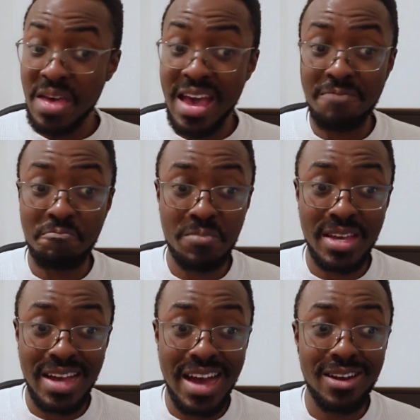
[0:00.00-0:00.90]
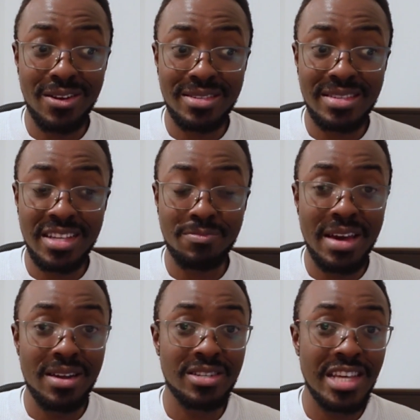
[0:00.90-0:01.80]
And it kind of looks like
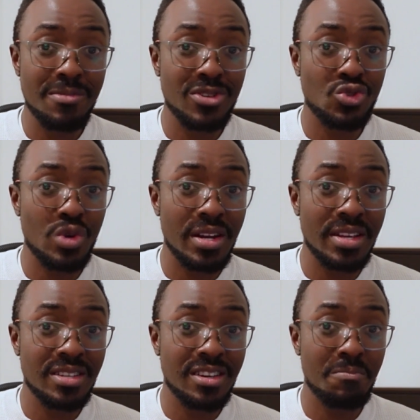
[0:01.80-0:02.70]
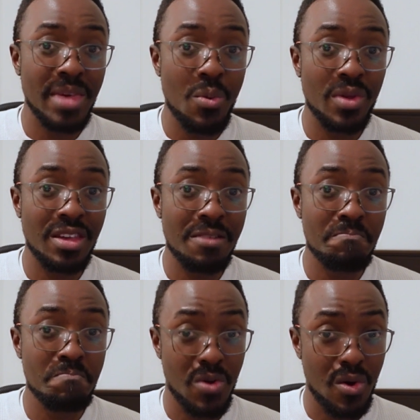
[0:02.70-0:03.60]
Spanish teams are struggling to compete with
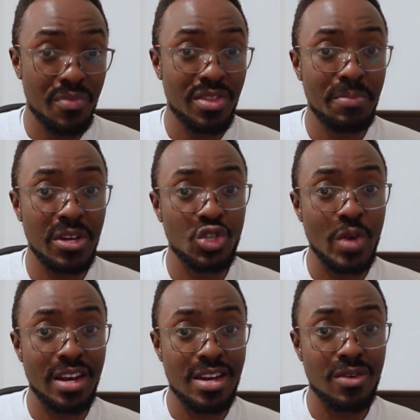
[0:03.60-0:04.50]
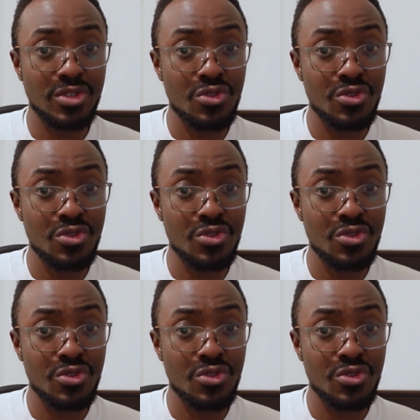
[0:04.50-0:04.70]
them on the pitch right now